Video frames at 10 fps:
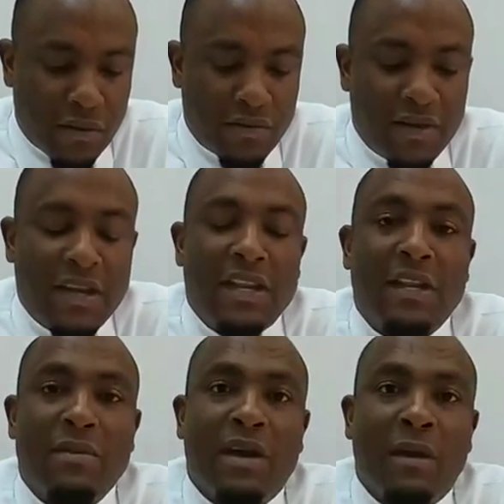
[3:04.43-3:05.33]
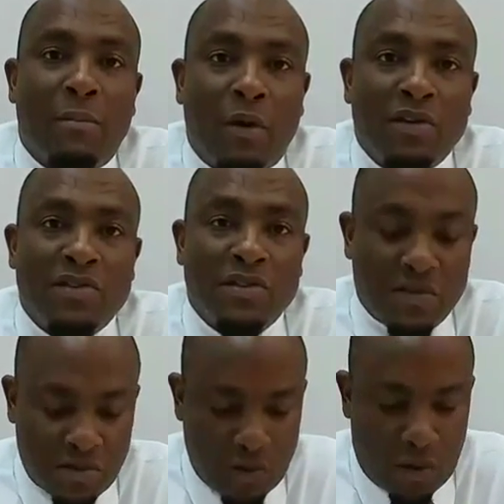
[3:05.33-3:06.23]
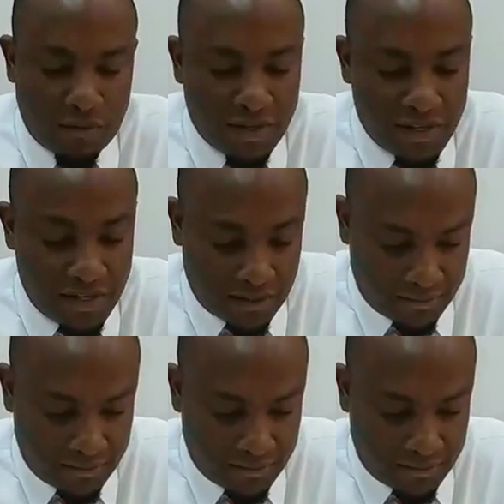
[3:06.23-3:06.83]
with the inimical policies of the day.